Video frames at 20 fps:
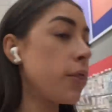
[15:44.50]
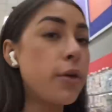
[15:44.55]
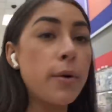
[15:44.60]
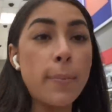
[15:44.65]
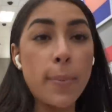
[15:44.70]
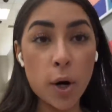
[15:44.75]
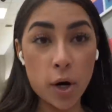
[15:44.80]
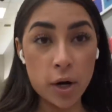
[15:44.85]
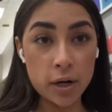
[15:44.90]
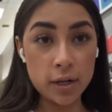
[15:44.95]
the
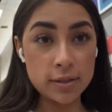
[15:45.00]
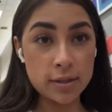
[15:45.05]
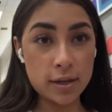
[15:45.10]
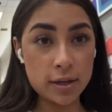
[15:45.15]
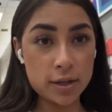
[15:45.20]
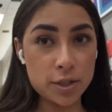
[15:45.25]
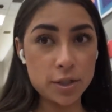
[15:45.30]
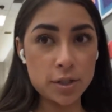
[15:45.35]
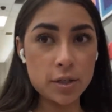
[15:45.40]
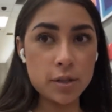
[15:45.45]
party
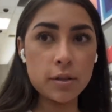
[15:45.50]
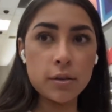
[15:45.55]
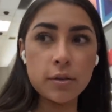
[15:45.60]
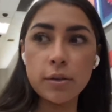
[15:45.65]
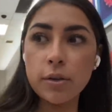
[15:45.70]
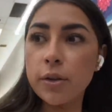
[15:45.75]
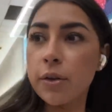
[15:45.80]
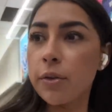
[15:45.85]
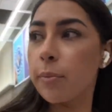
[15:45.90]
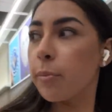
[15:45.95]
section.
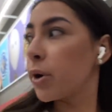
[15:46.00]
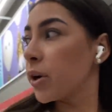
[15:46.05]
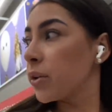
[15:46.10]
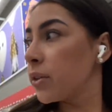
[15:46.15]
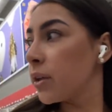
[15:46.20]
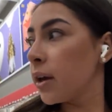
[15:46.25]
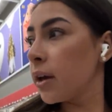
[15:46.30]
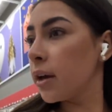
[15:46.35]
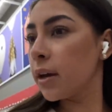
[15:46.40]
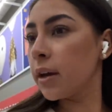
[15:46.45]
The
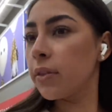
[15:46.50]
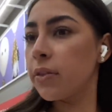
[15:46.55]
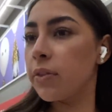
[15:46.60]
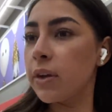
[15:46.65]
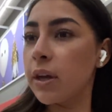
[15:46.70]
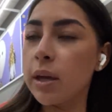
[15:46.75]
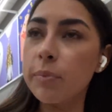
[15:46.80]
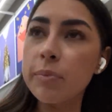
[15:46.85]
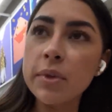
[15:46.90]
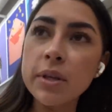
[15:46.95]
birthday
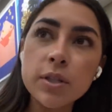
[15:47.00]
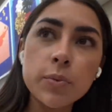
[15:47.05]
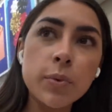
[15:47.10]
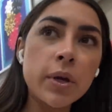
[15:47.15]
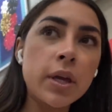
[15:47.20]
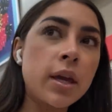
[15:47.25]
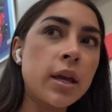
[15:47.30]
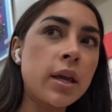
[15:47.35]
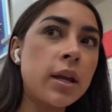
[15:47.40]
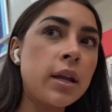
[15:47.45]
theme this
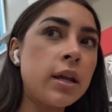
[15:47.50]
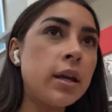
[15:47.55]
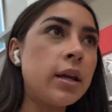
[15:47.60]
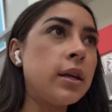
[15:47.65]
weekend